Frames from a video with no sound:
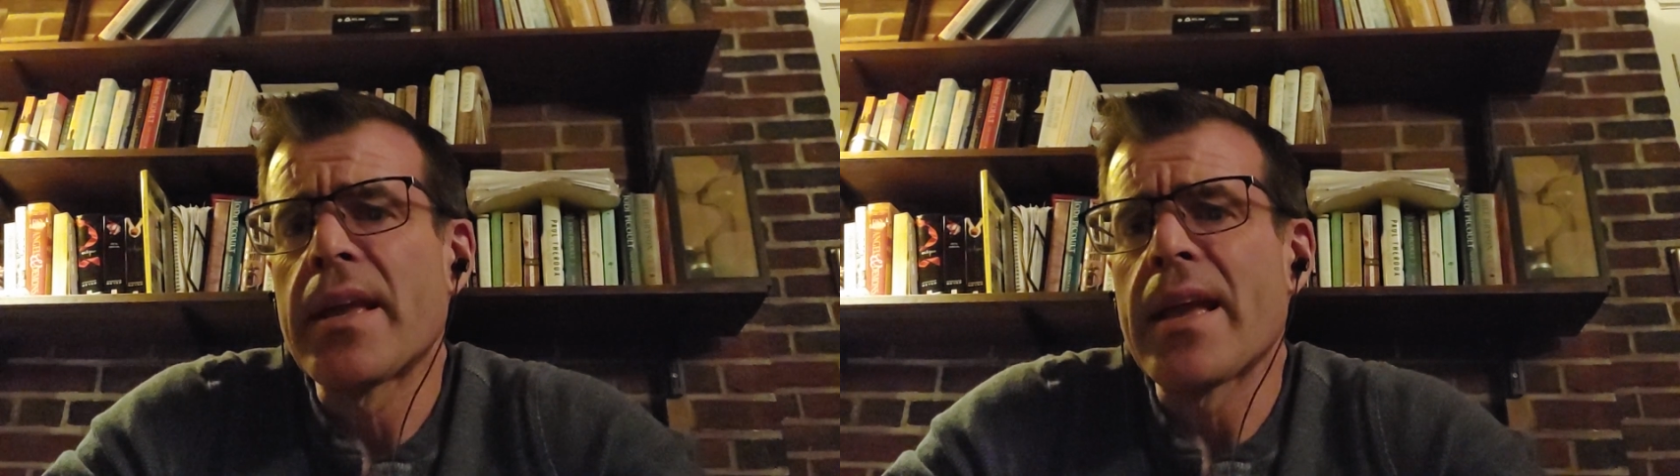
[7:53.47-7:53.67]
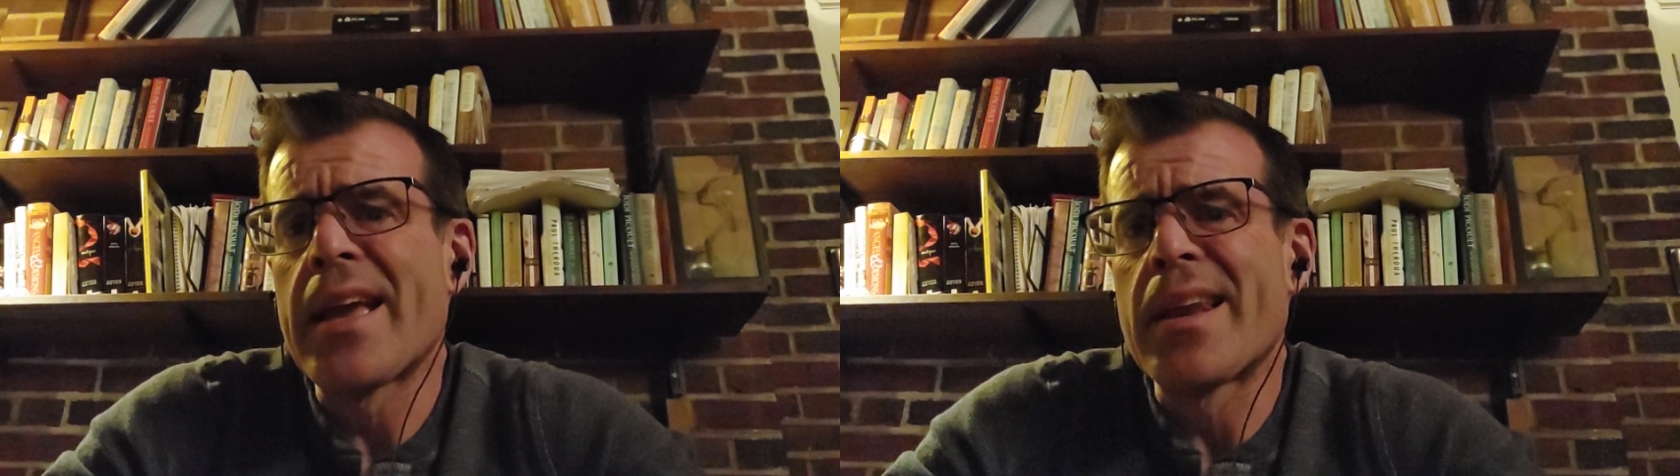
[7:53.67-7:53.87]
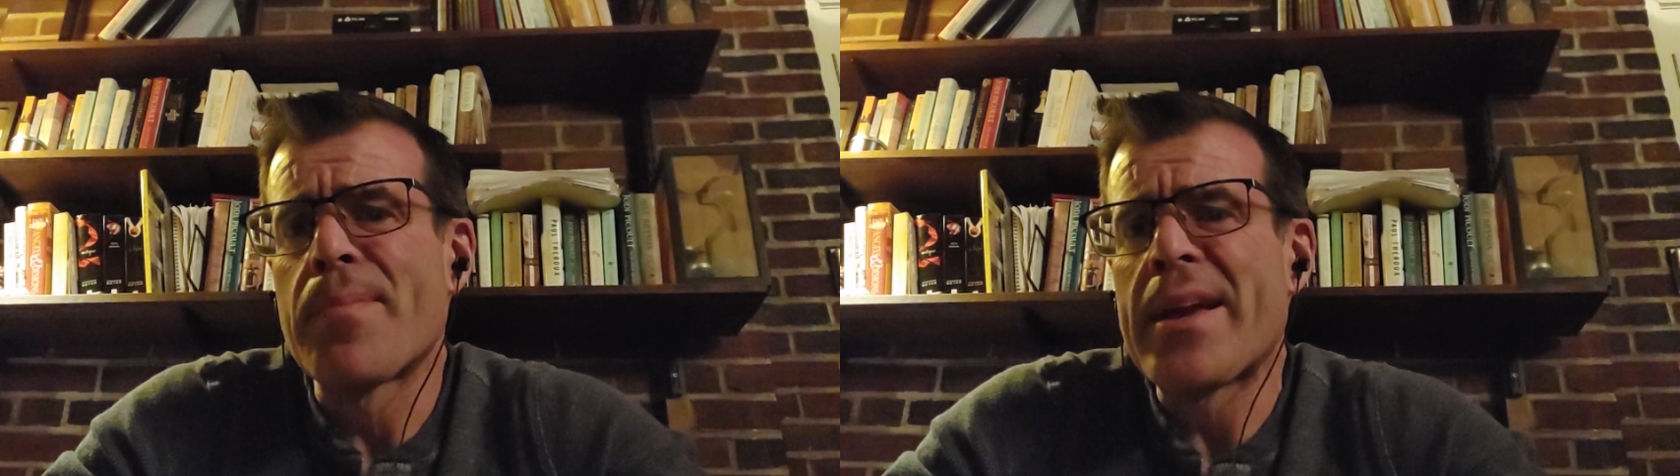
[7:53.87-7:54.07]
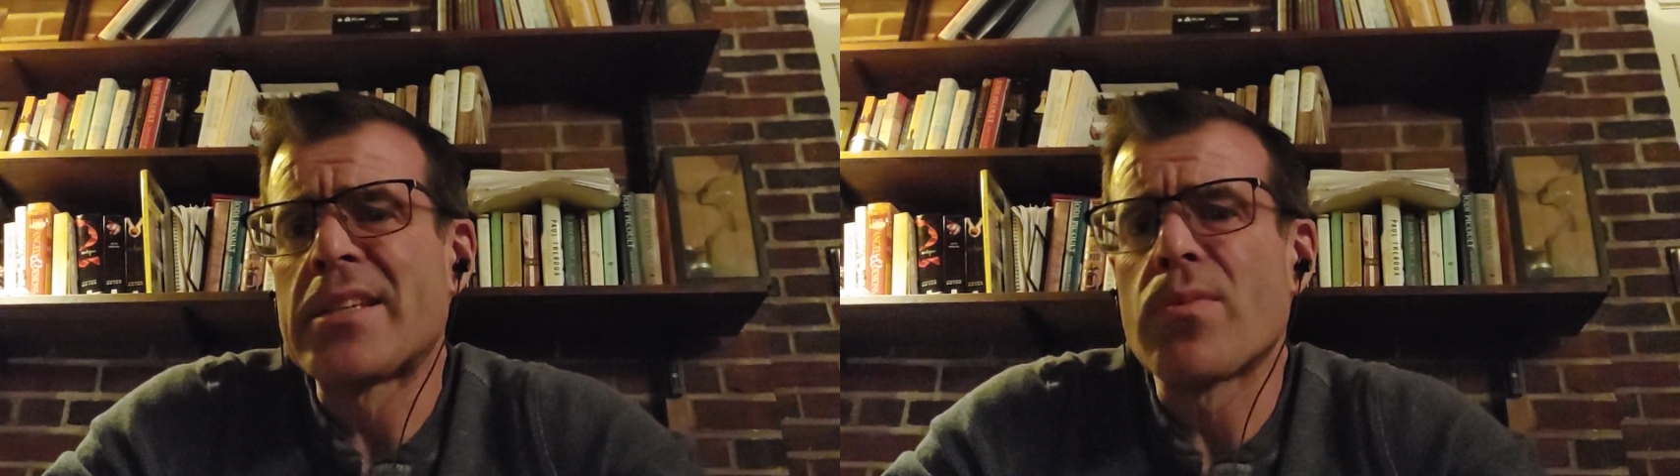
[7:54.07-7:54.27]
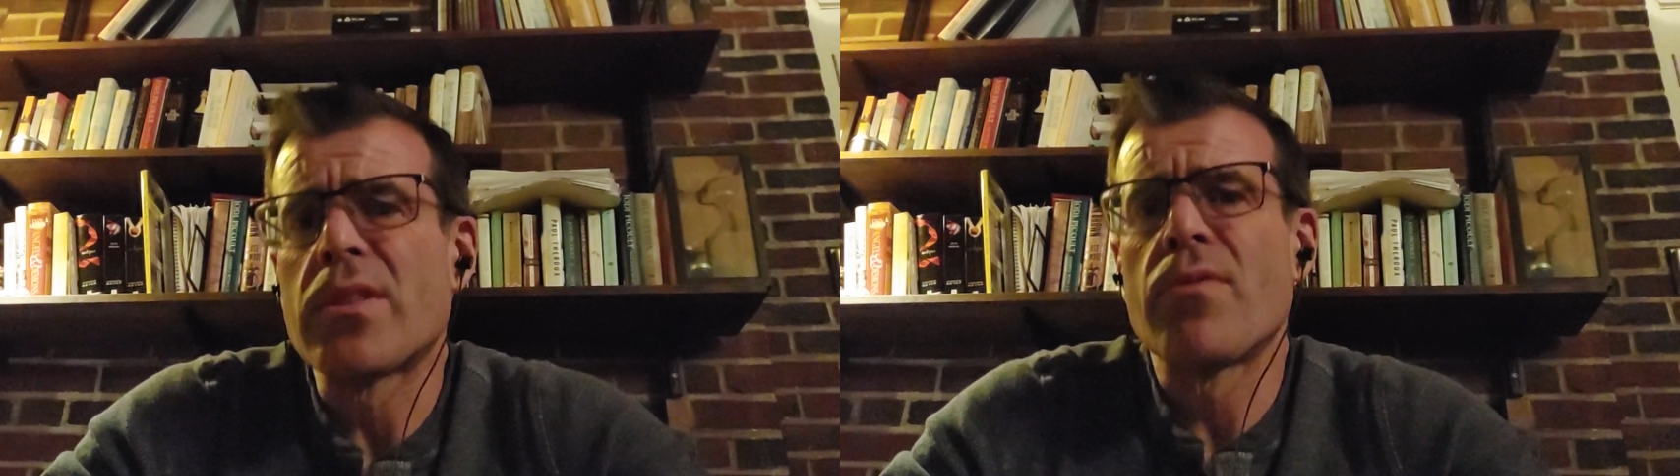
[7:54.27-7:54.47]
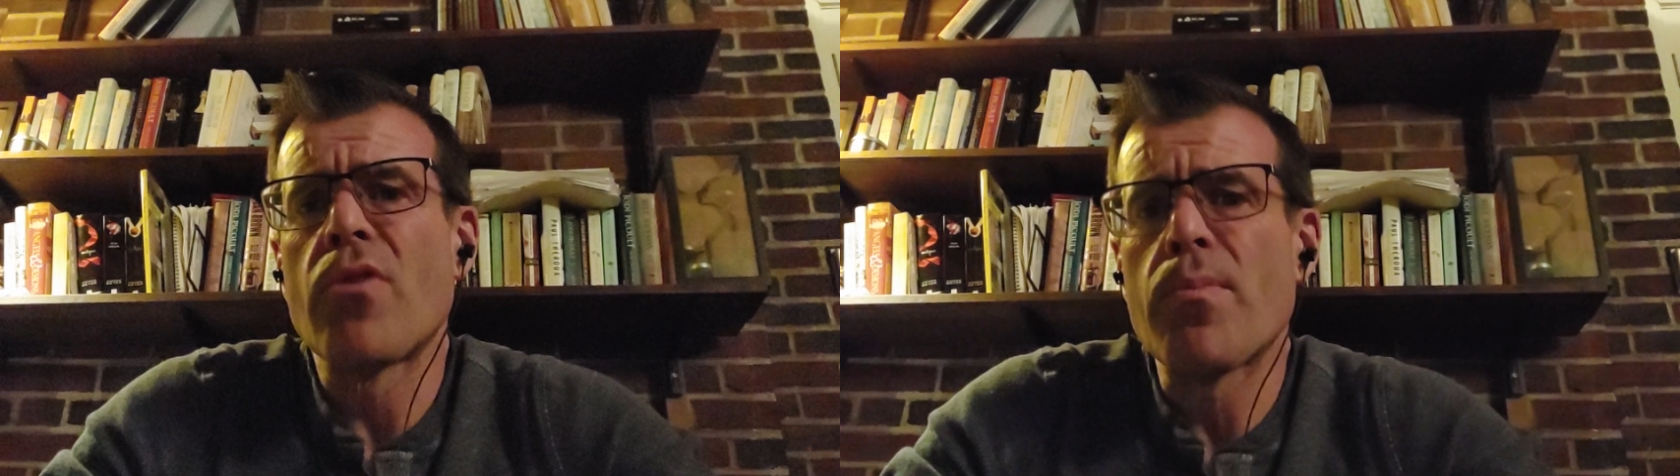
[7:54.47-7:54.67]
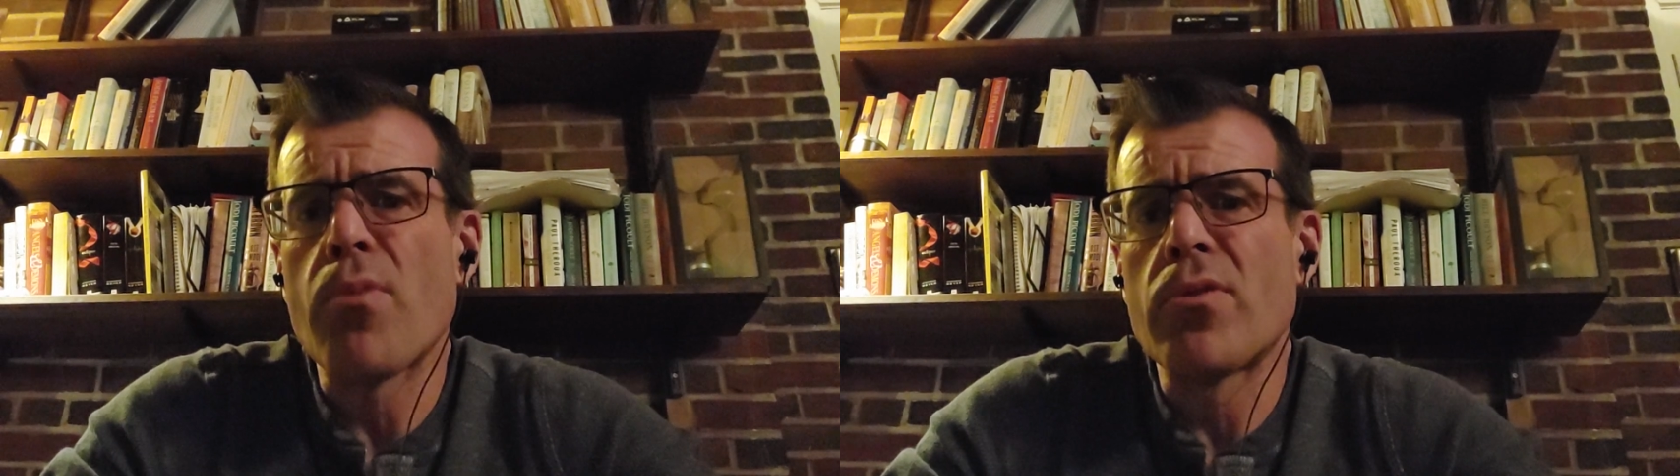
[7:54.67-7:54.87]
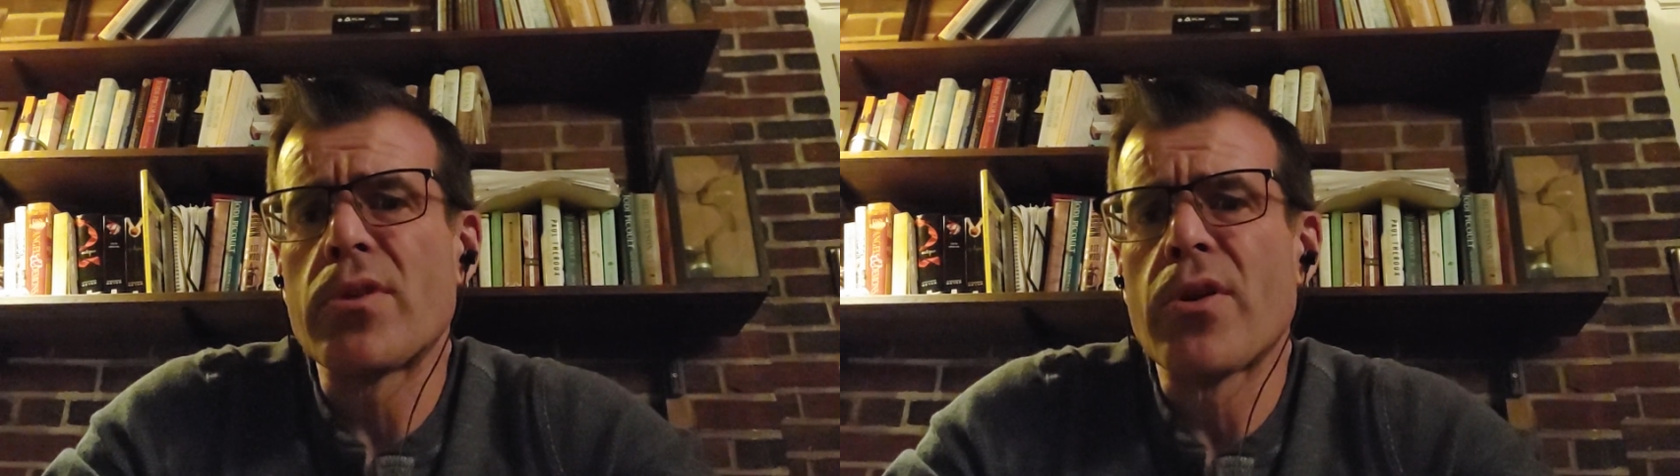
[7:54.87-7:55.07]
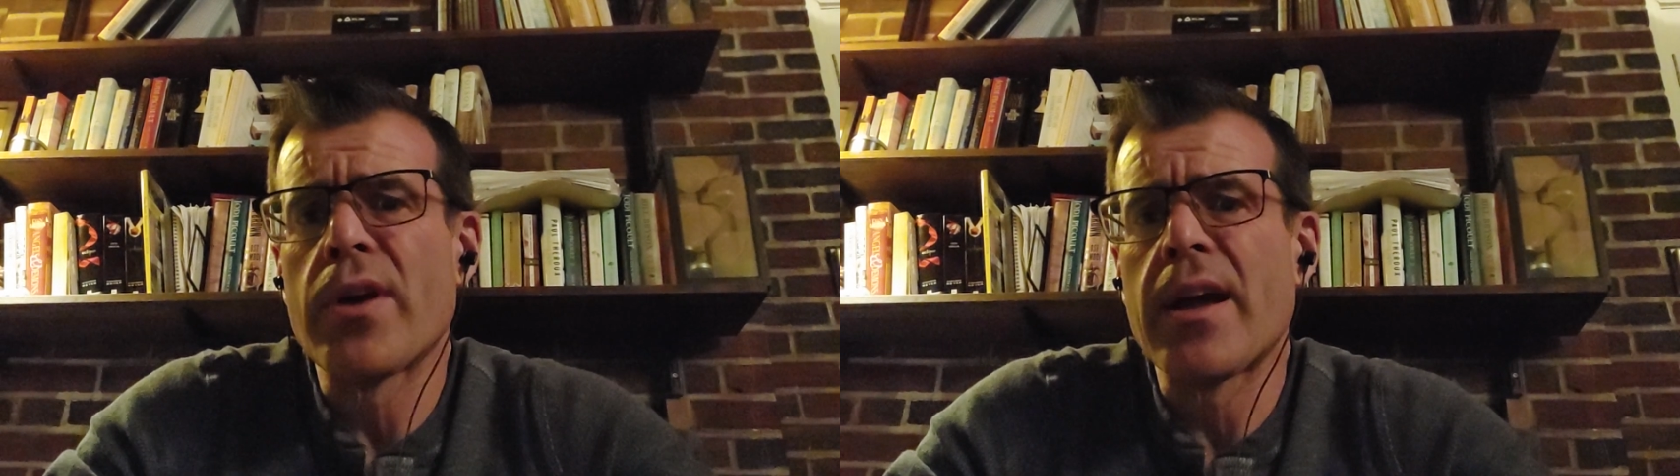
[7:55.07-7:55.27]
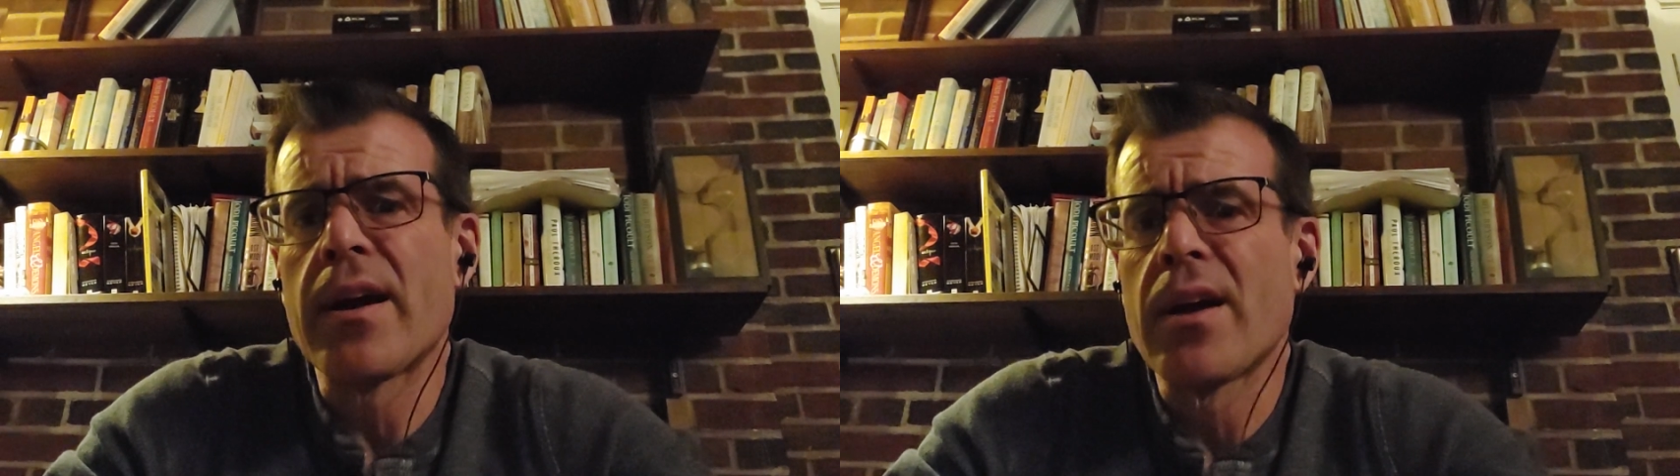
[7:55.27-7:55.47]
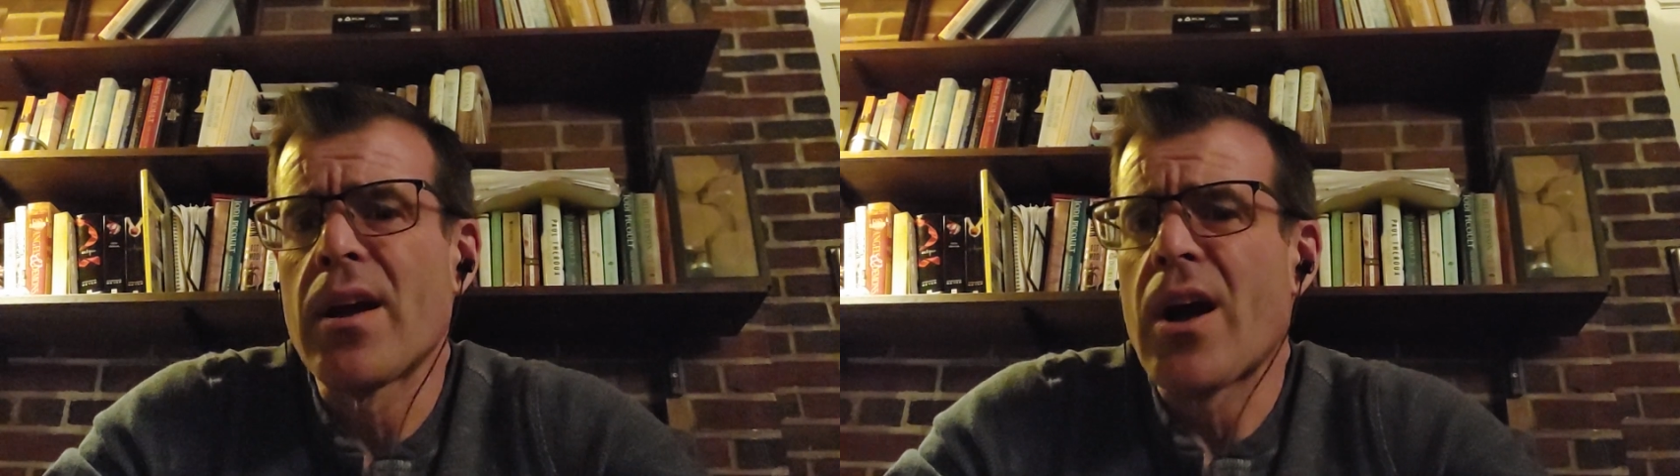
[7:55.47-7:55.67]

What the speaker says: in a patient with overt proteinuria,